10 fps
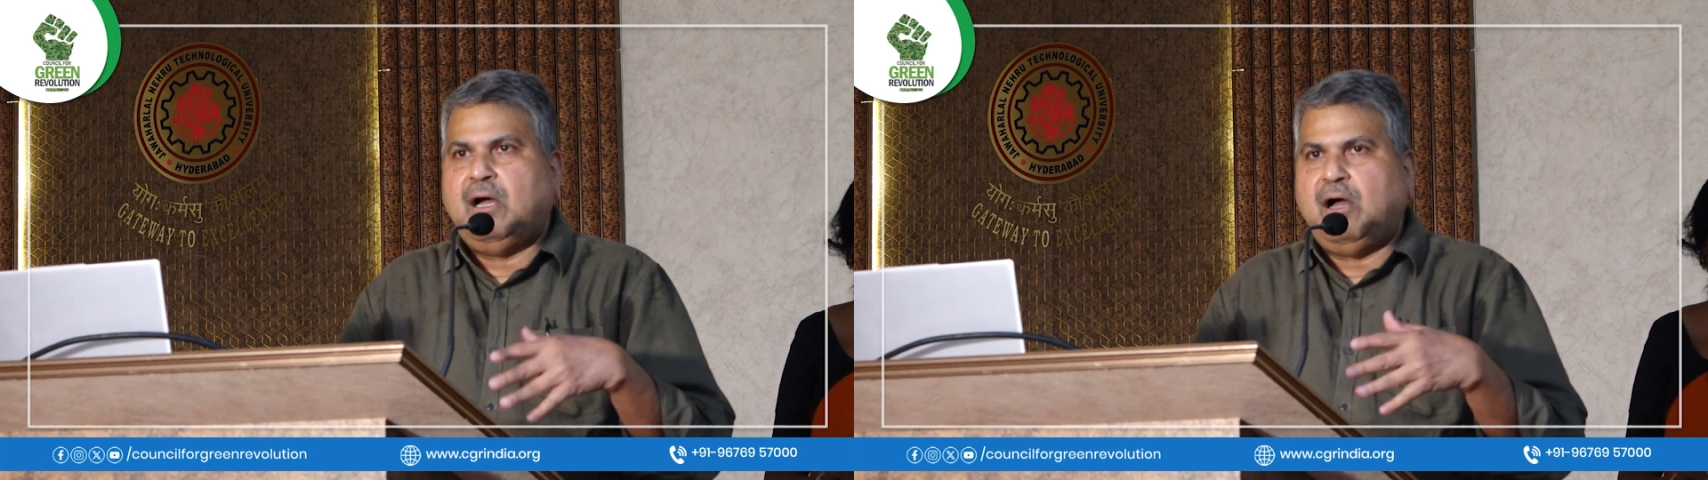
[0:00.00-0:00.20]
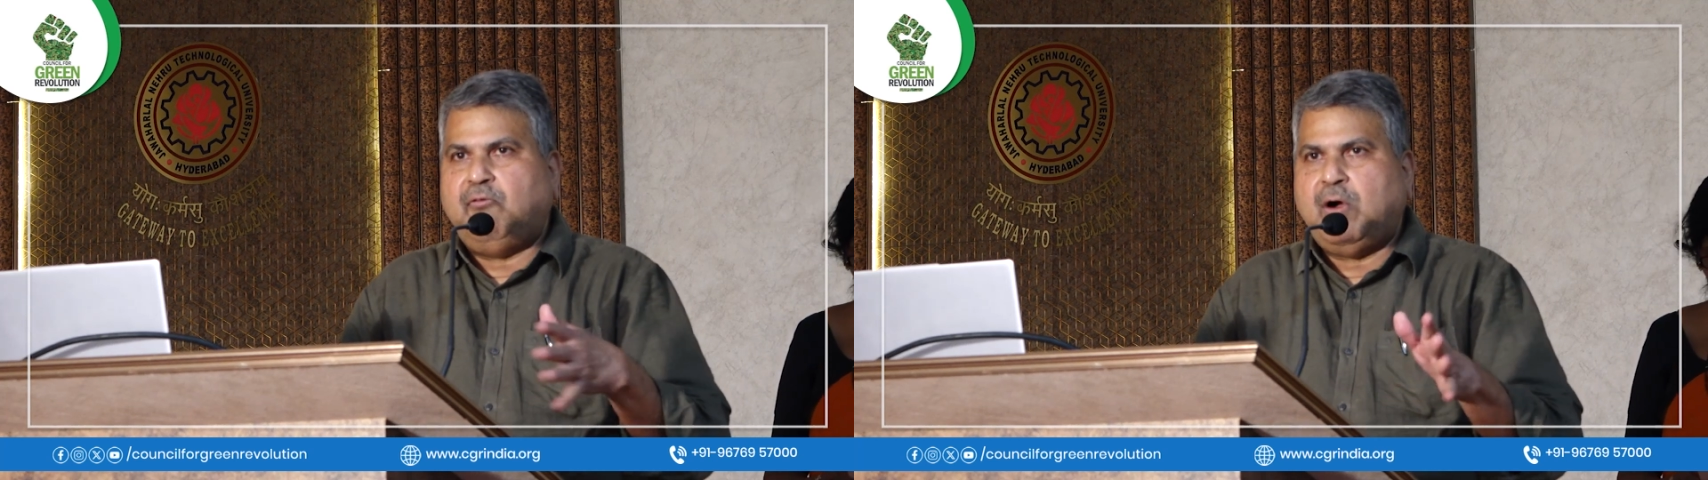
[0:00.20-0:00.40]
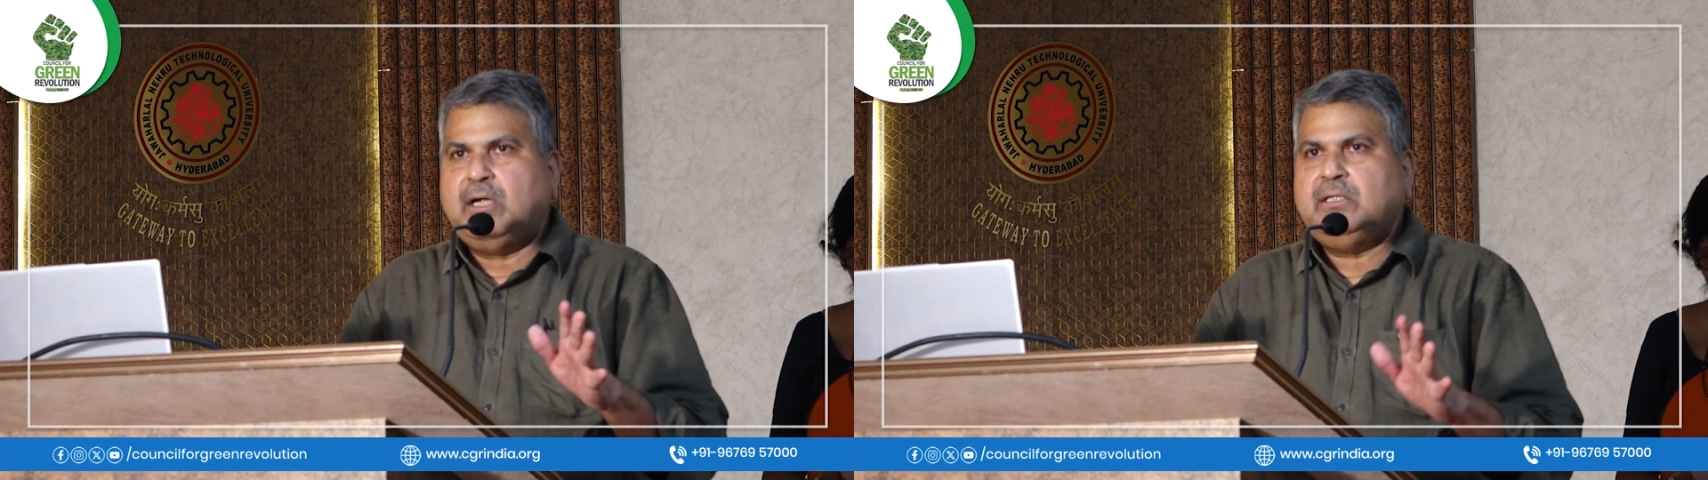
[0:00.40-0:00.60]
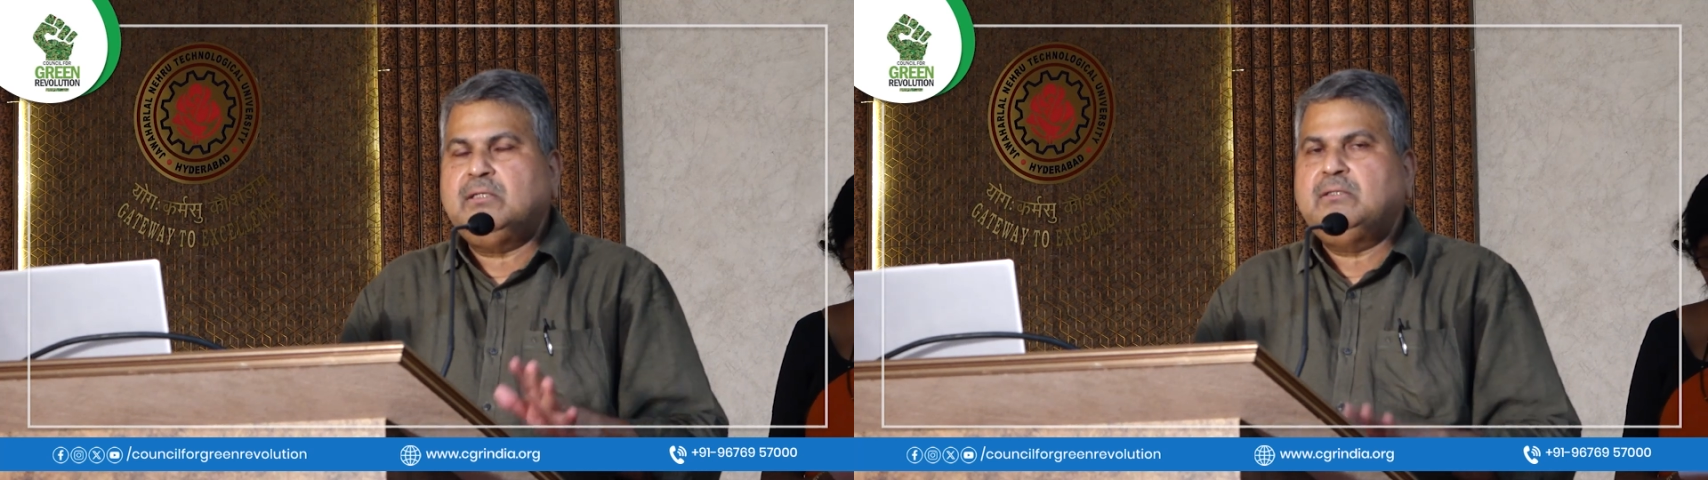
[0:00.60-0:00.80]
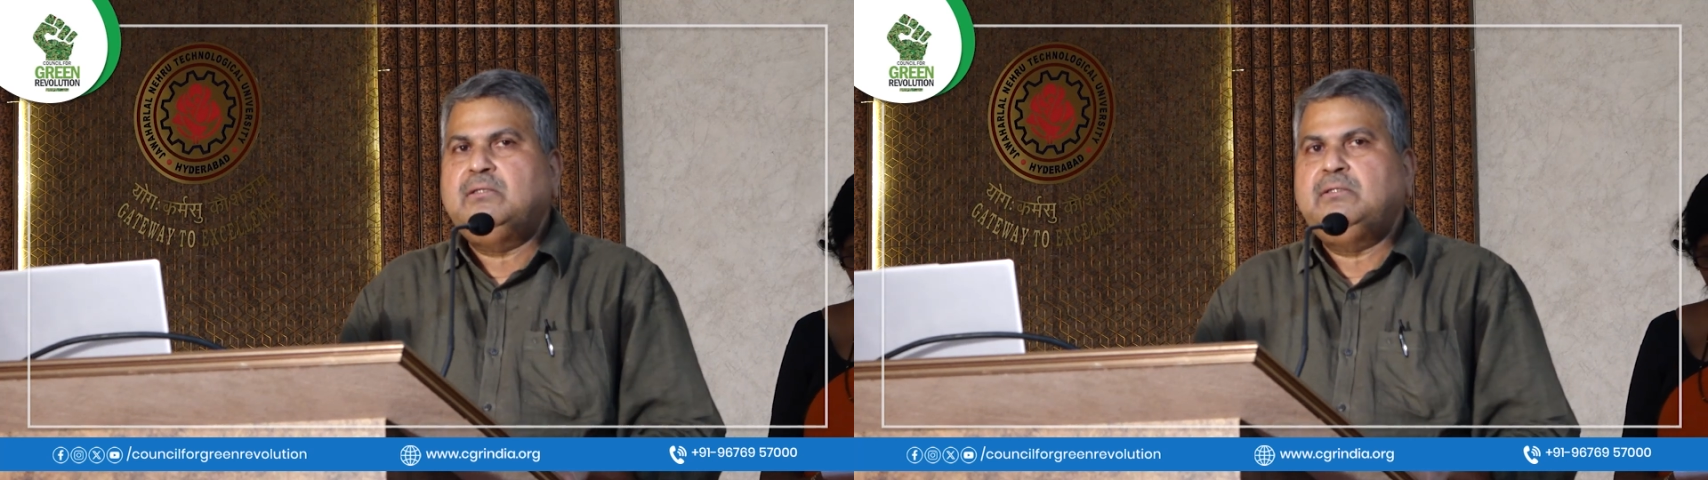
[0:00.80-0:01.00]

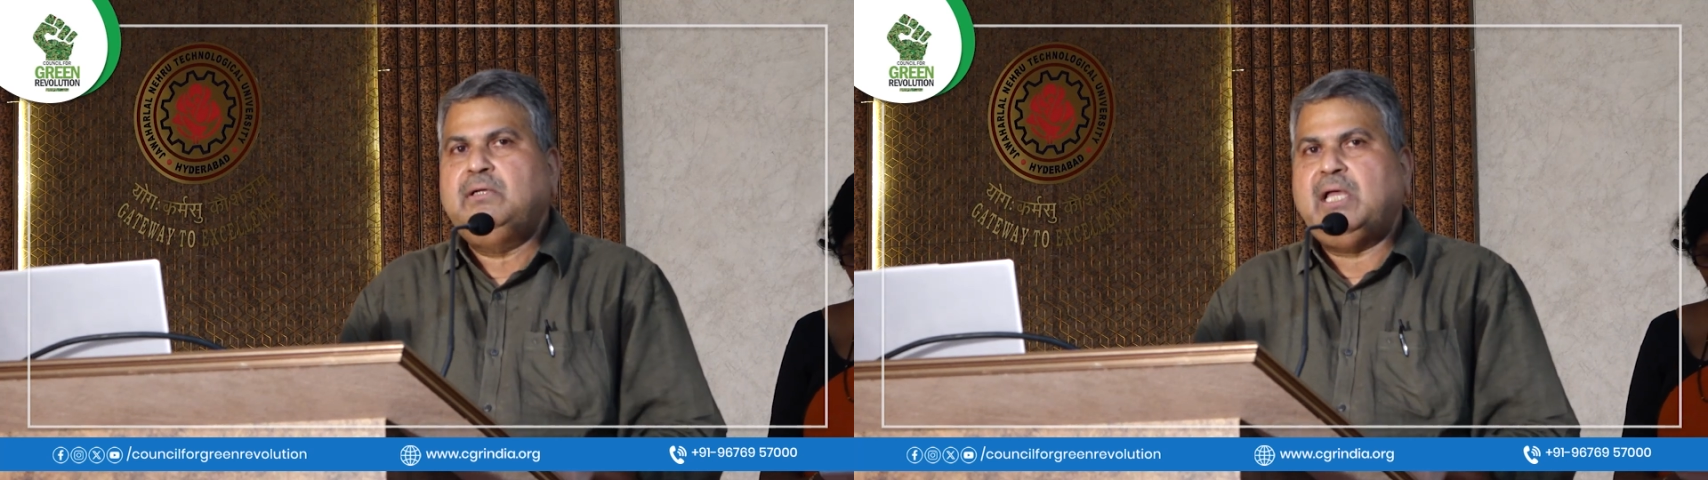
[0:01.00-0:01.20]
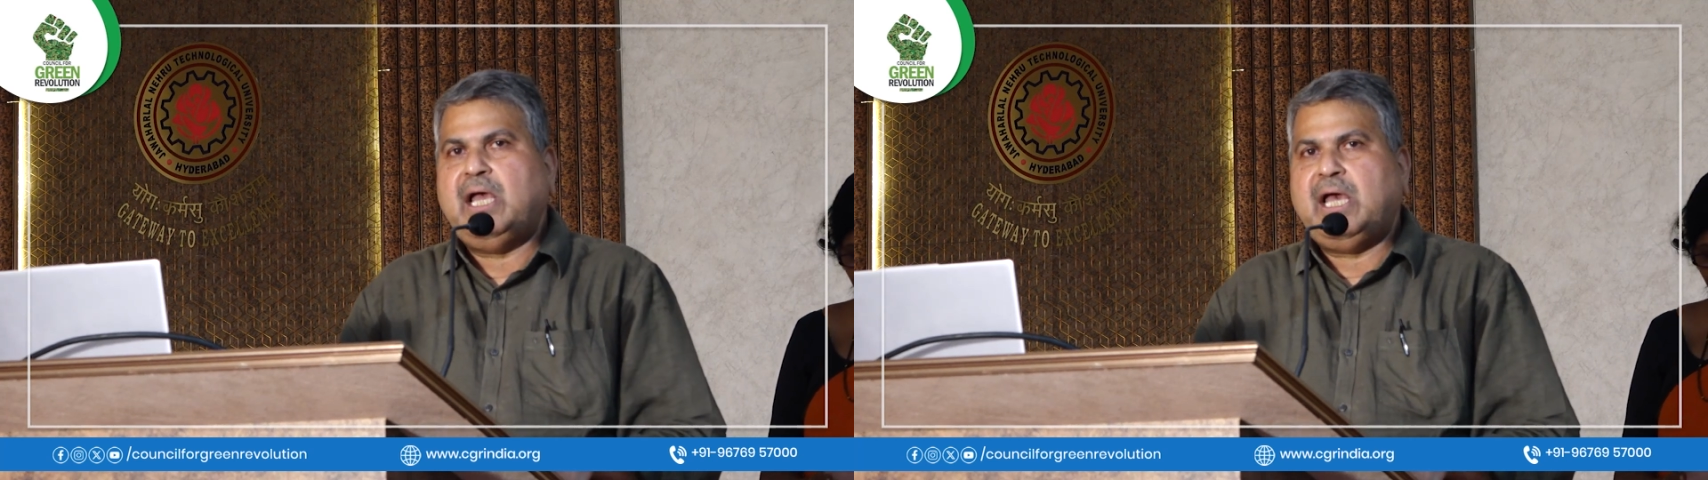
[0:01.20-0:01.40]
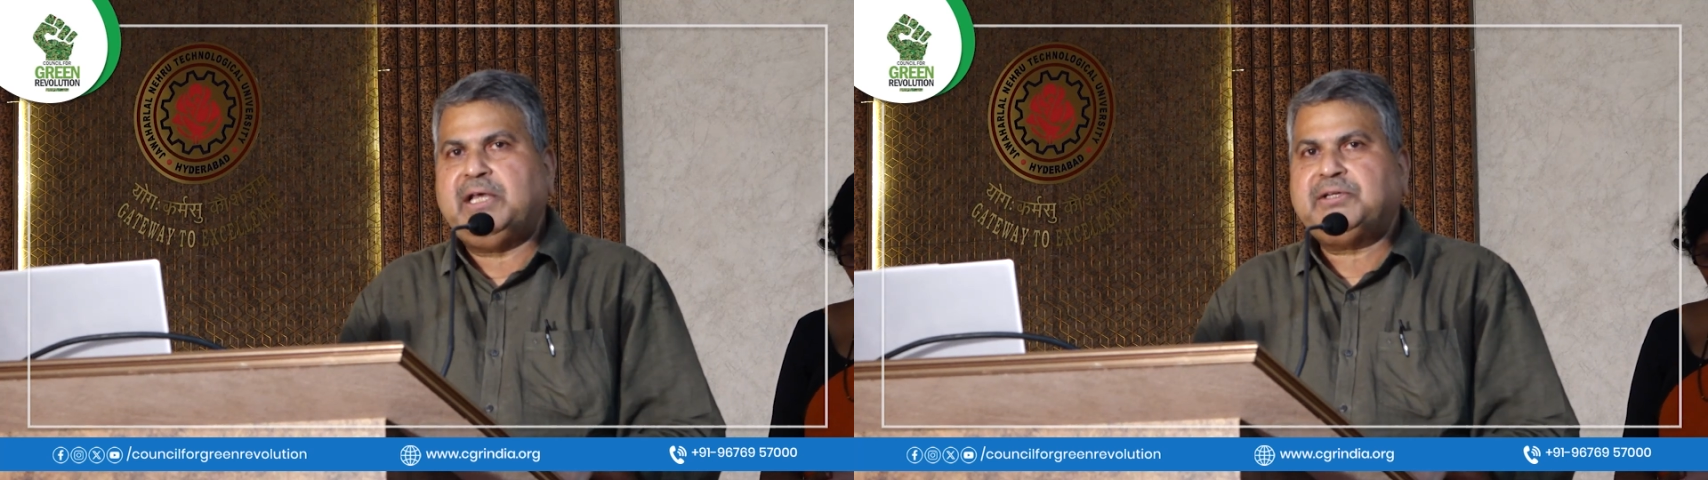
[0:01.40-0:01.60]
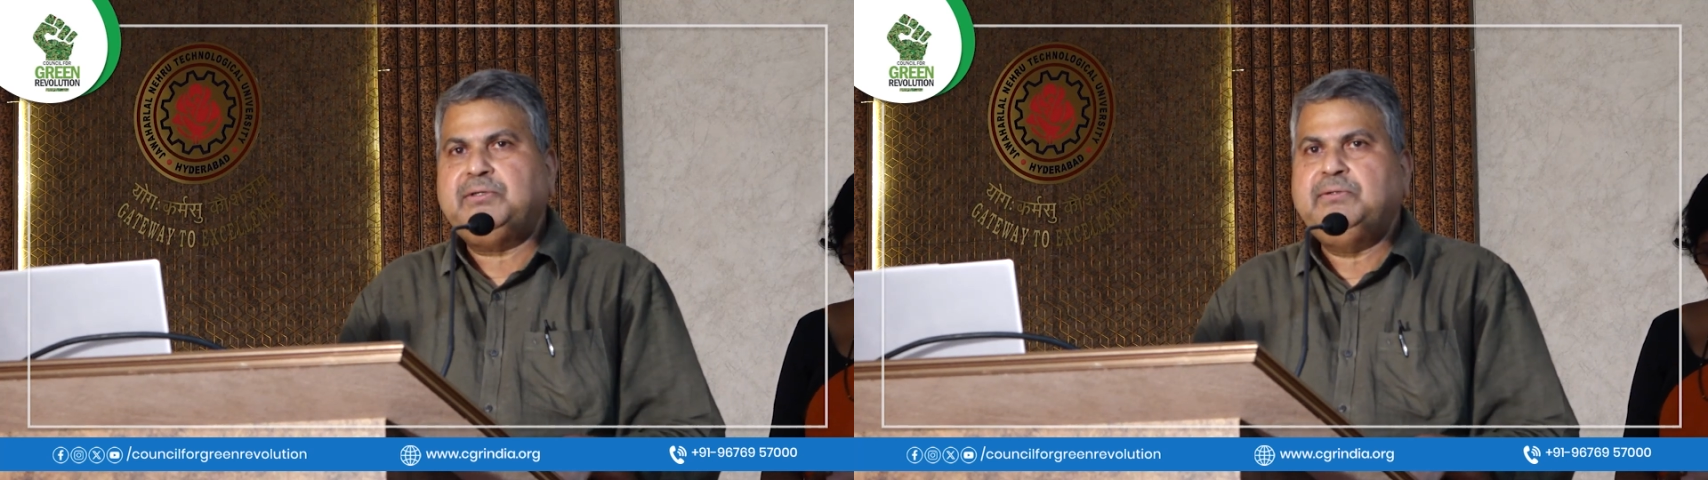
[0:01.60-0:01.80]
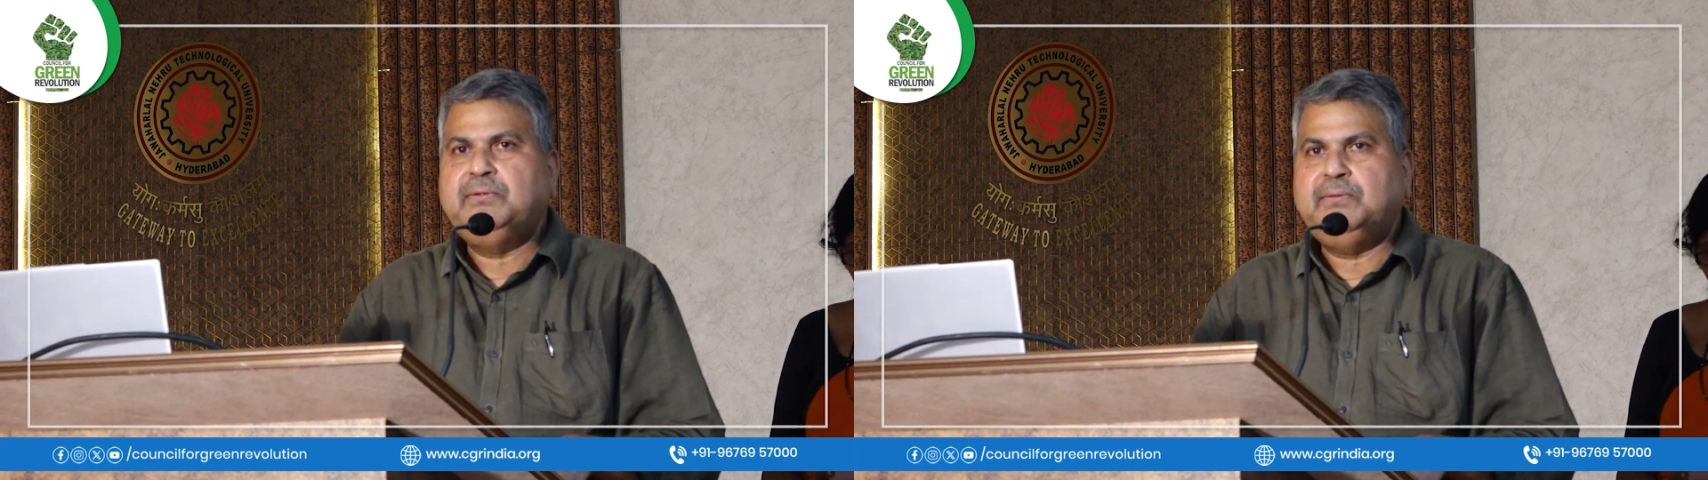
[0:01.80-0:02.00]
avoid air